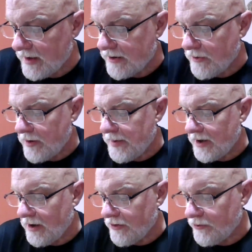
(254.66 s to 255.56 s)
and Creepy
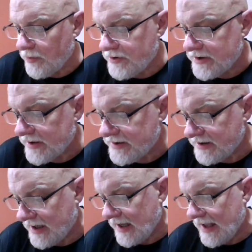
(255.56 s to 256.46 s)
and all those were just
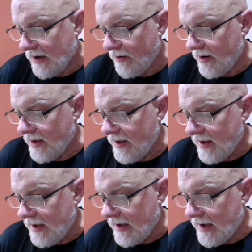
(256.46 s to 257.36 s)
dying out.
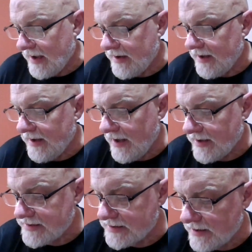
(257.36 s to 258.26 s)
And he
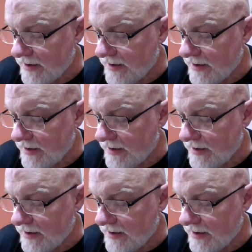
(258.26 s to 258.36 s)
has